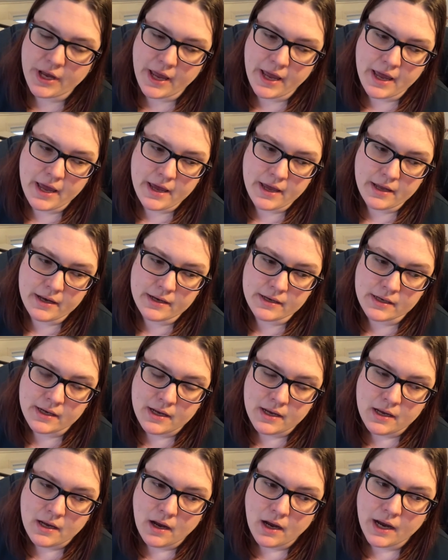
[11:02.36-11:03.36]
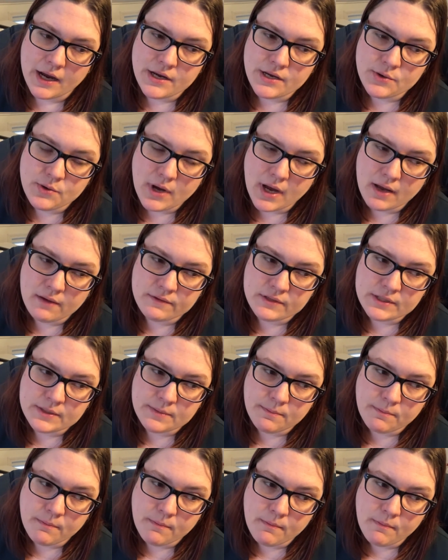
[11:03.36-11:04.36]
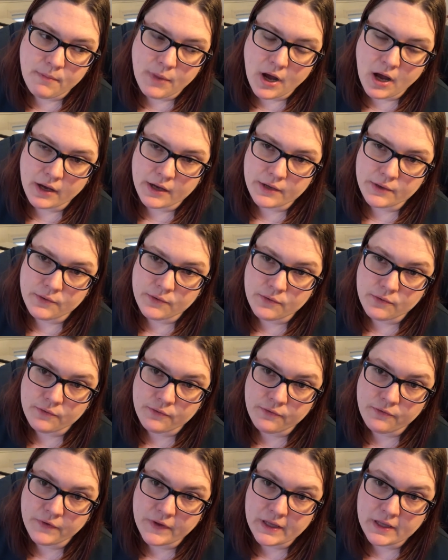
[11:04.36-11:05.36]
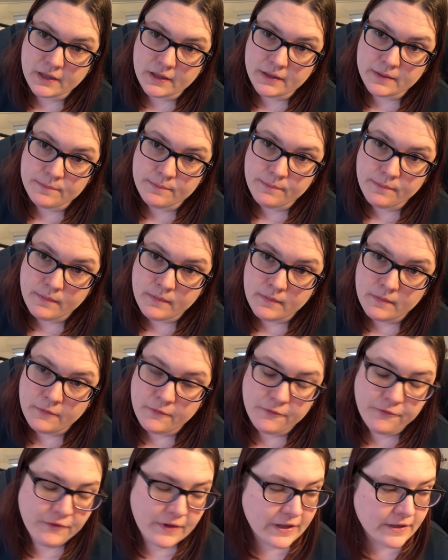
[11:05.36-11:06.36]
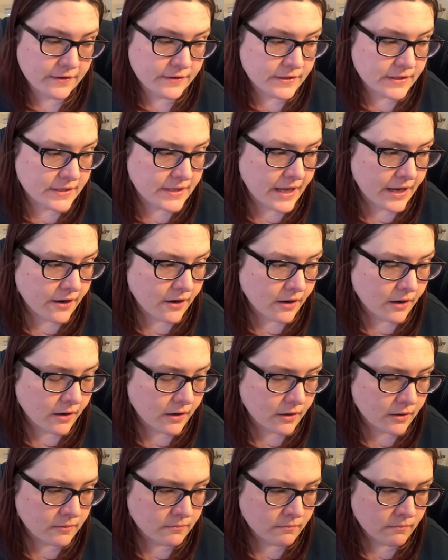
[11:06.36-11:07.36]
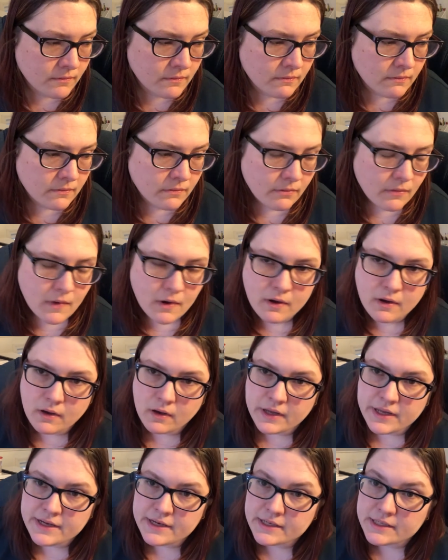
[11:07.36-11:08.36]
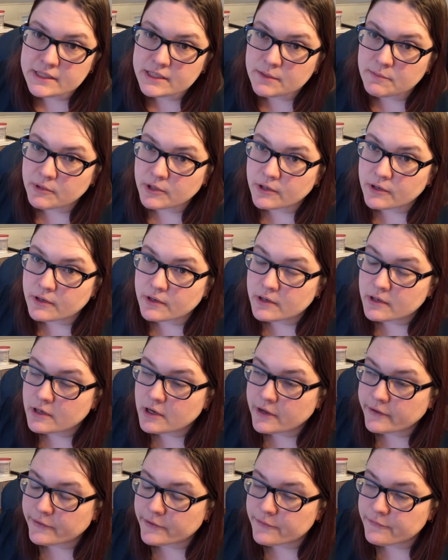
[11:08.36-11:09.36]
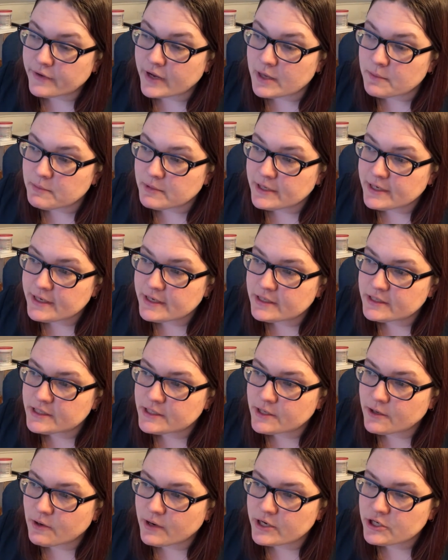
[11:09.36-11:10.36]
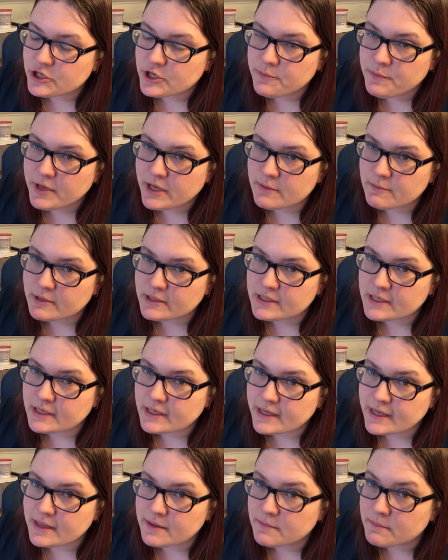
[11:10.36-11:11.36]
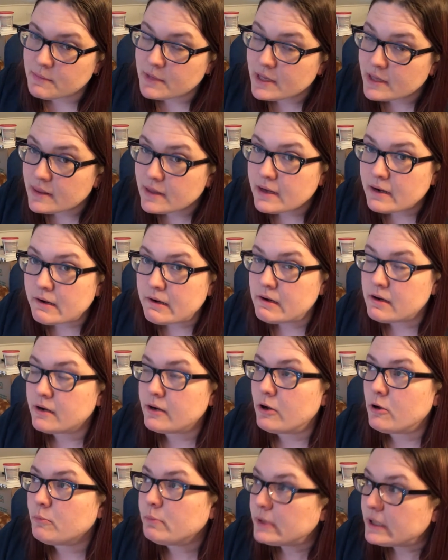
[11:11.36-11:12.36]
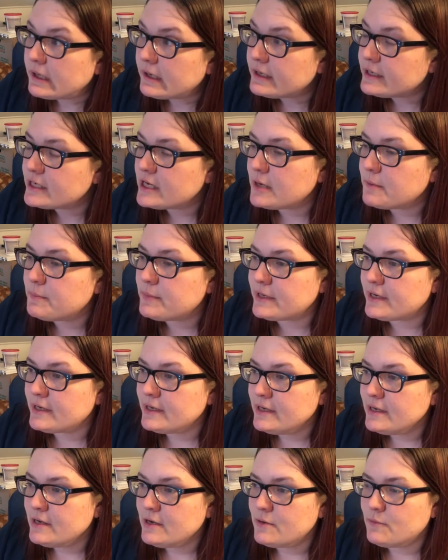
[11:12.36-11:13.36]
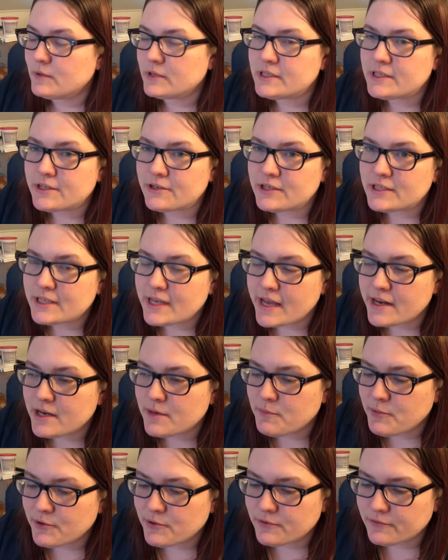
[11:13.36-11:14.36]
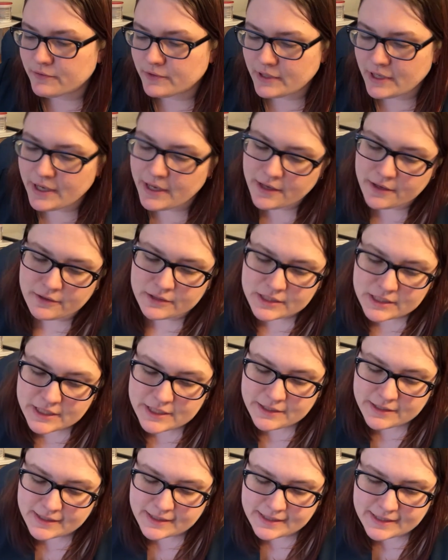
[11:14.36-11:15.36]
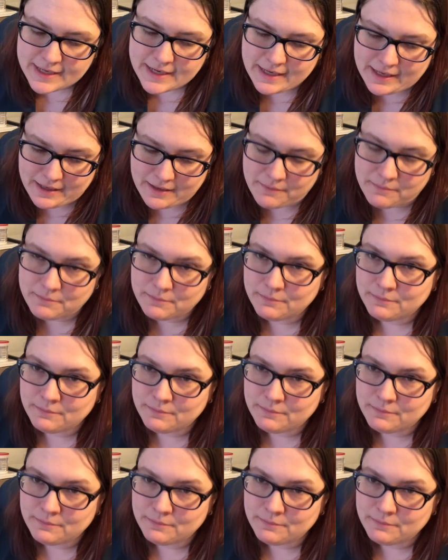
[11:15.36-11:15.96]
And I do have some pocket hole fills that are in a similar color family, so I should be able to get them in there and all plugged up, and once they're sanded beautifully, you'll still see